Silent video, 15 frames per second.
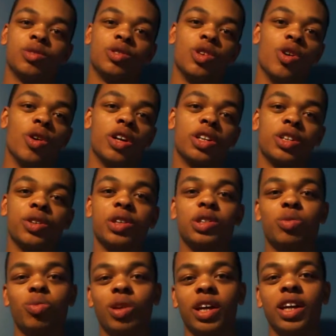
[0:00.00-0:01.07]
going to
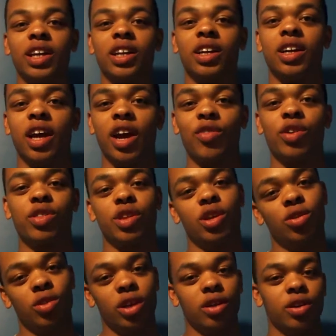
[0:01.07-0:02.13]
explain everything
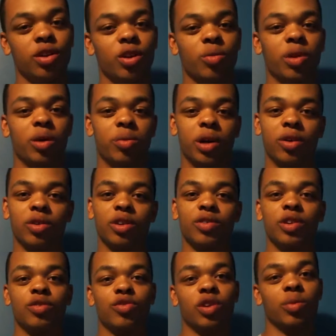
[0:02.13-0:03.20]
you need to know about
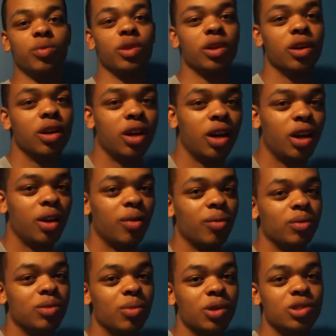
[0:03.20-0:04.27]
powerlifting, from the
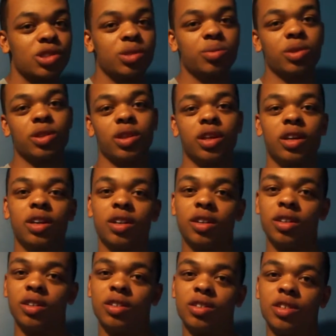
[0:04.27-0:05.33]
most simple thing
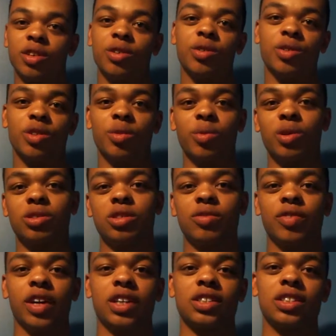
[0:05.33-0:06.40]
to the most
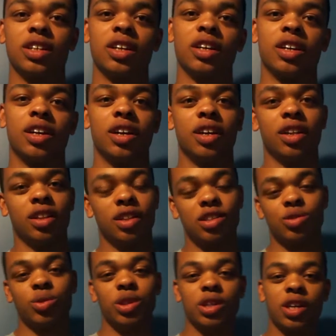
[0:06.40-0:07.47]
advanced thing.
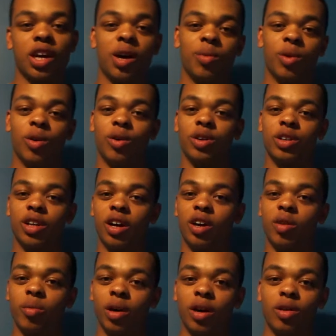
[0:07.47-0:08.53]
This week I'm going to
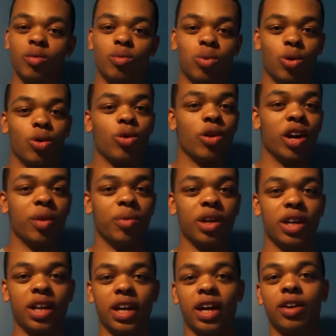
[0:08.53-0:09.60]
talk about
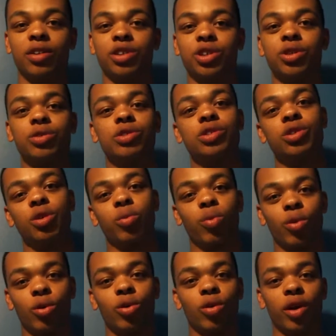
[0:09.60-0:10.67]
programming and how to choose your
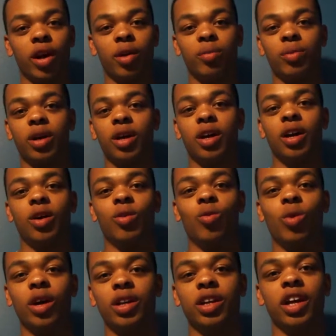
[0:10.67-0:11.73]
program
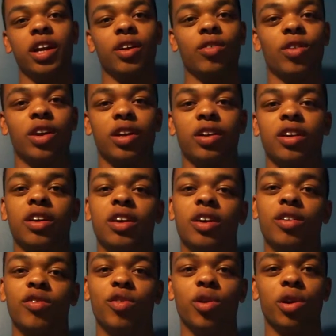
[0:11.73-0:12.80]
when getting ready
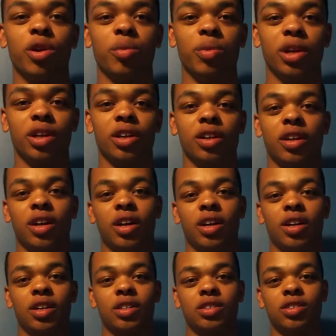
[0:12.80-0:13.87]
for your meet.
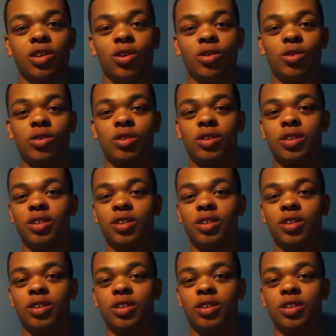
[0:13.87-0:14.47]
So